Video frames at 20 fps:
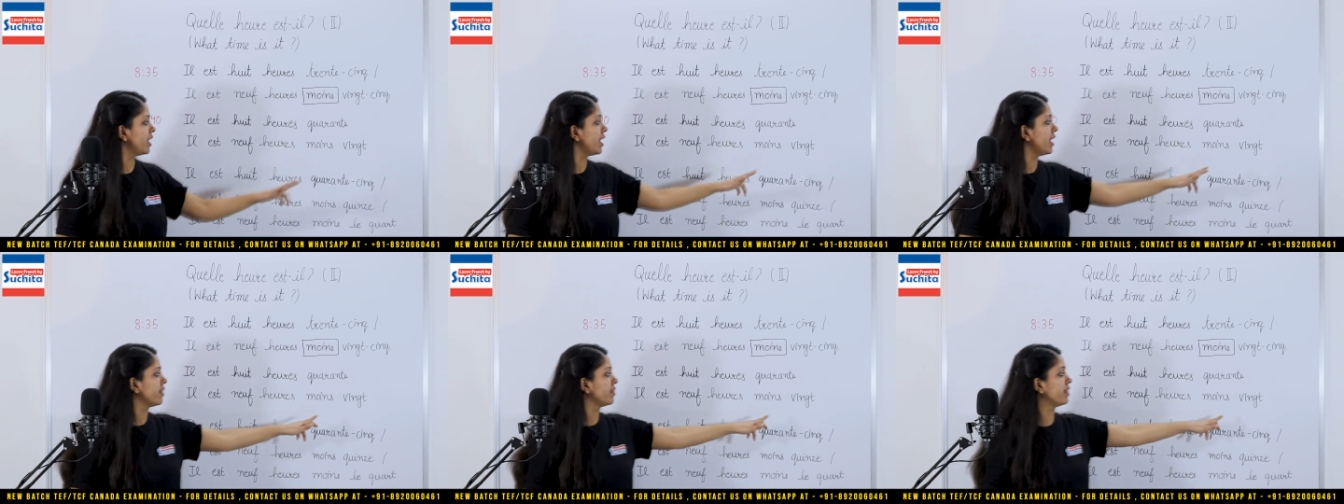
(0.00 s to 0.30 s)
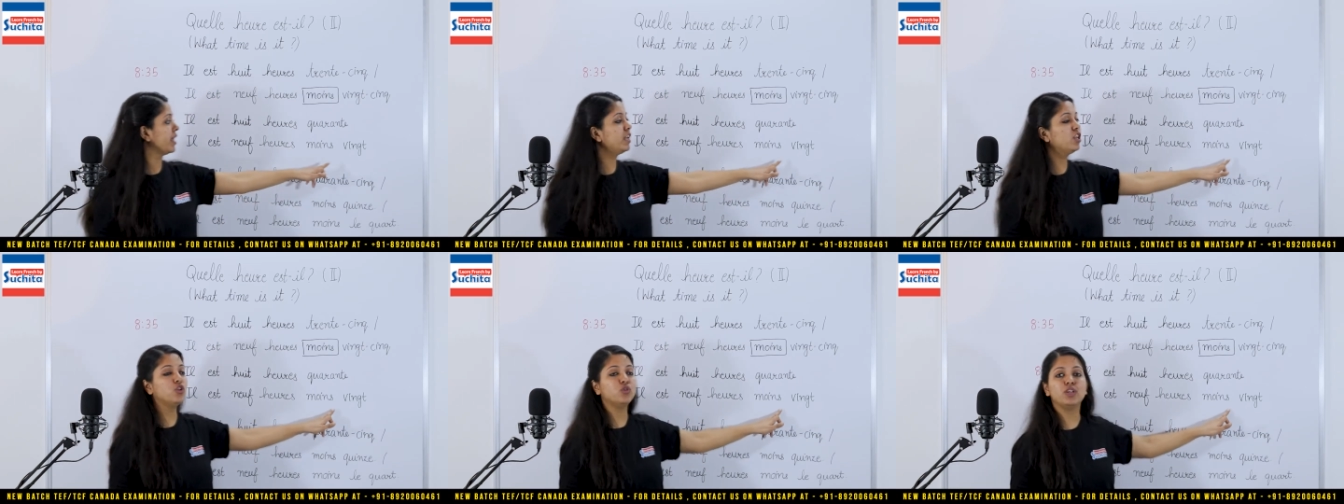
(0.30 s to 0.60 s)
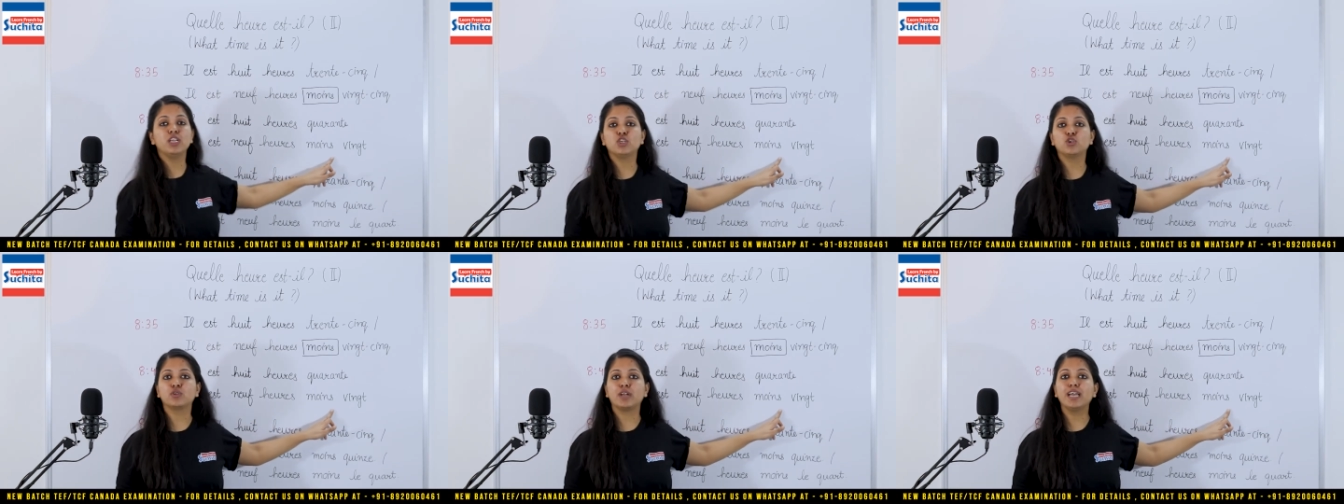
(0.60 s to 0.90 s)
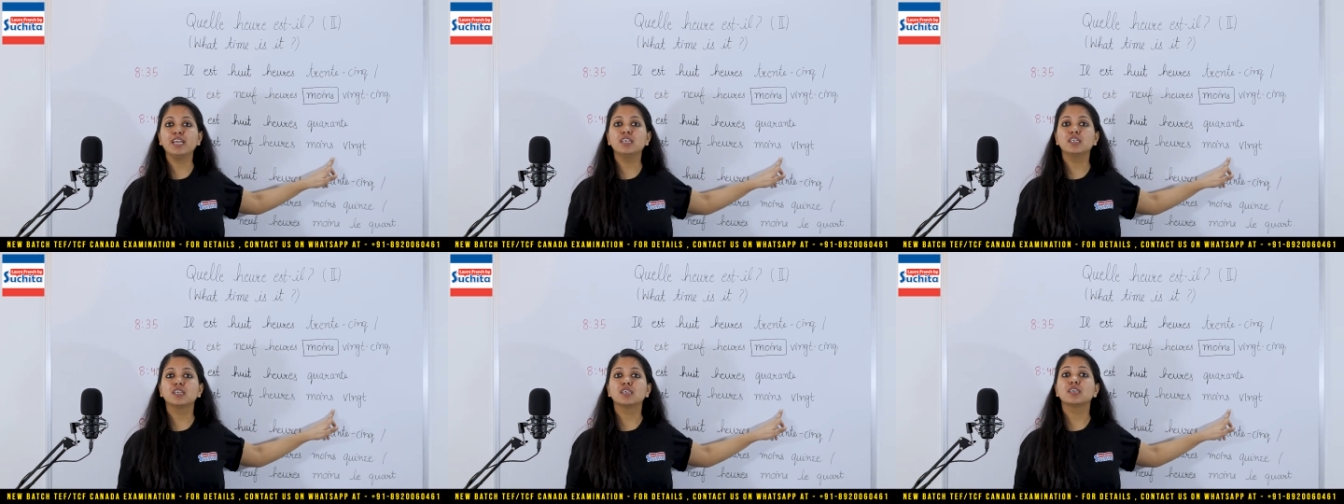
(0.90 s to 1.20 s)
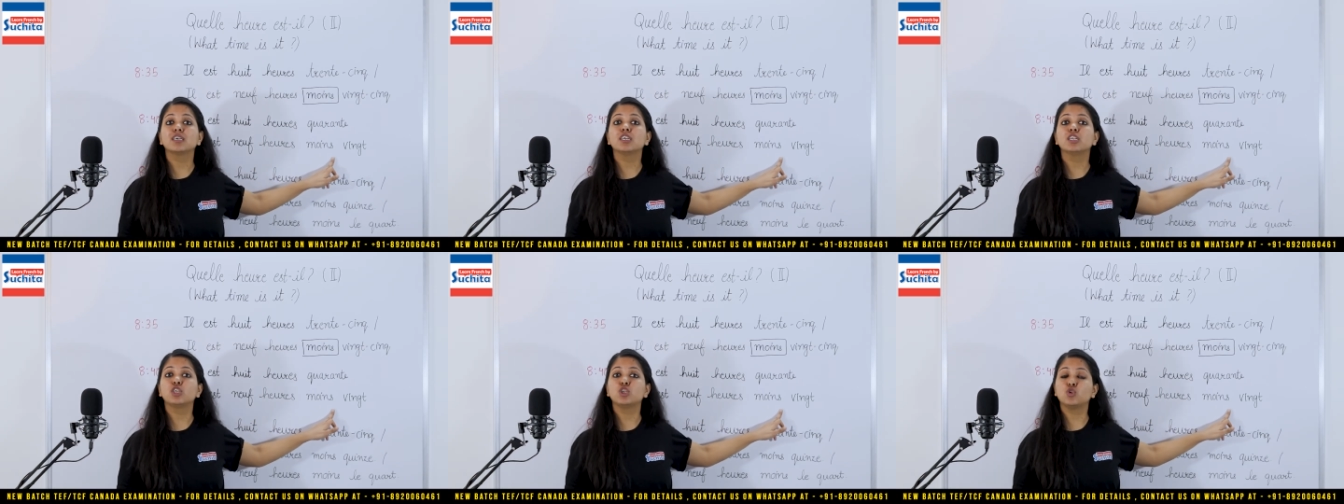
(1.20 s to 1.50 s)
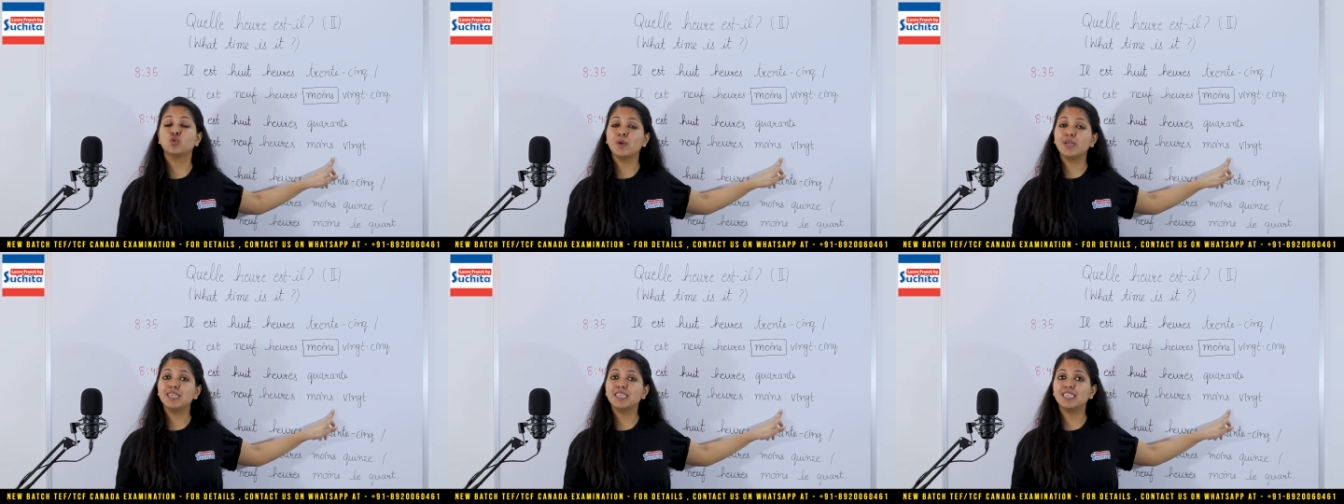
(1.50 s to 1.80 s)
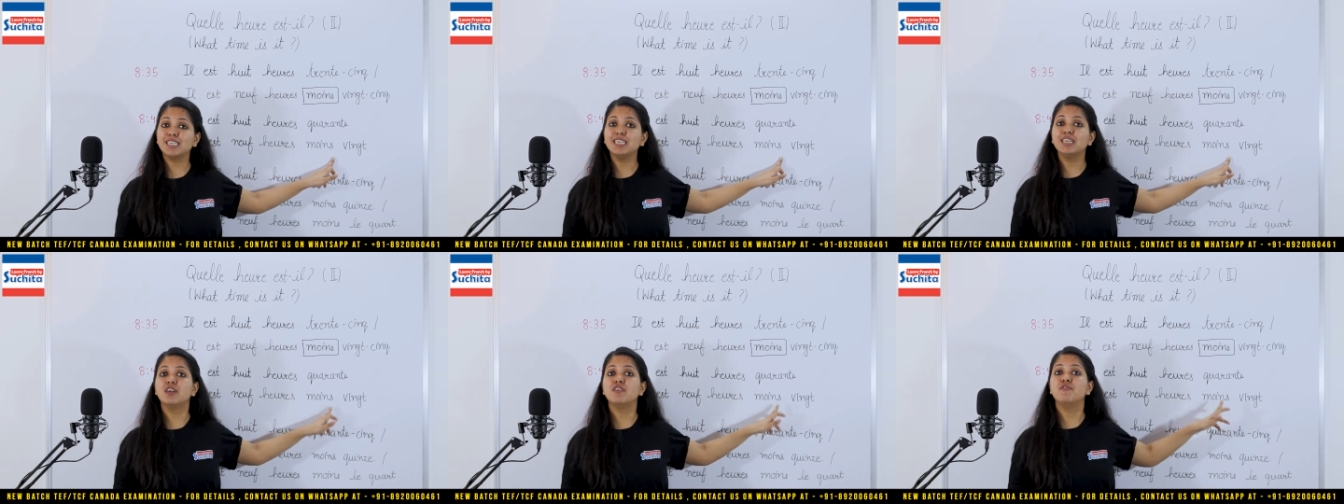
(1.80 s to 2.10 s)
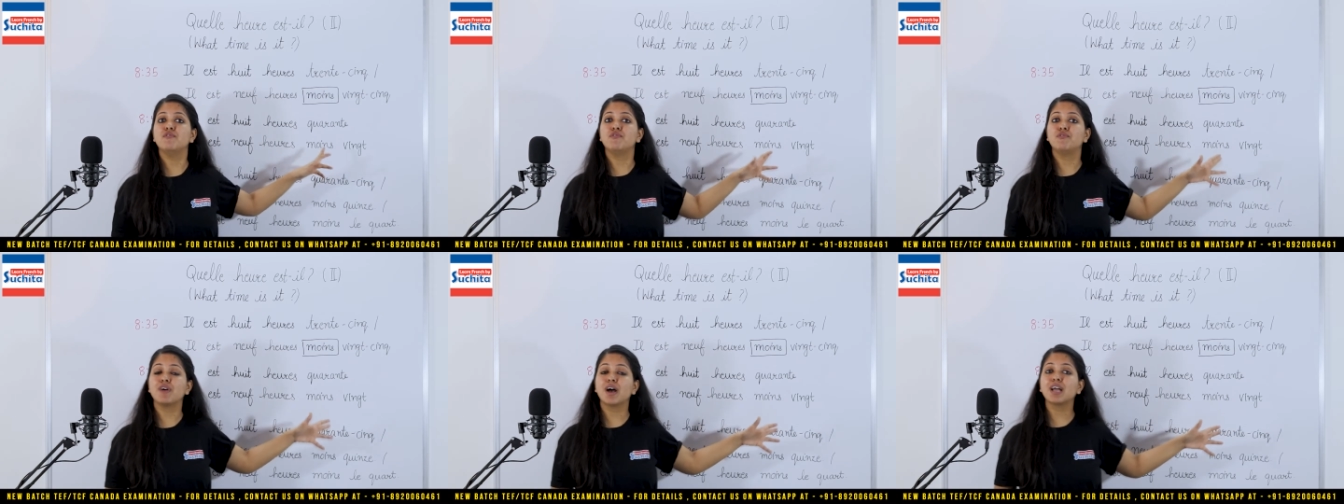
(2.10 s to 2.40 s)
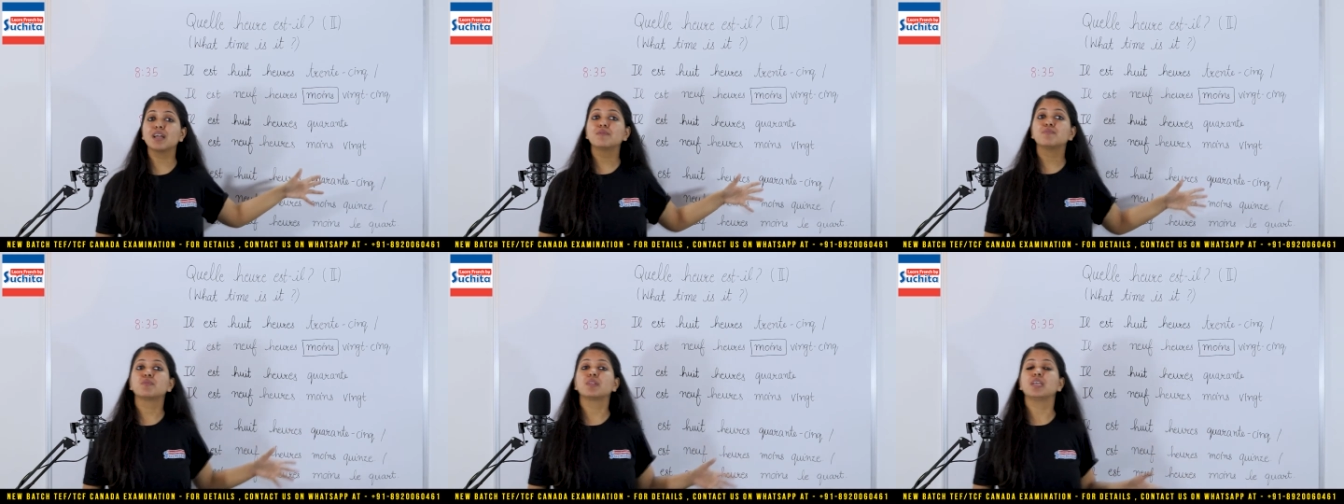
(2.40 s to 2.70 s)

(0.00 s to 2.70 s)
and then you need to write 20, 20.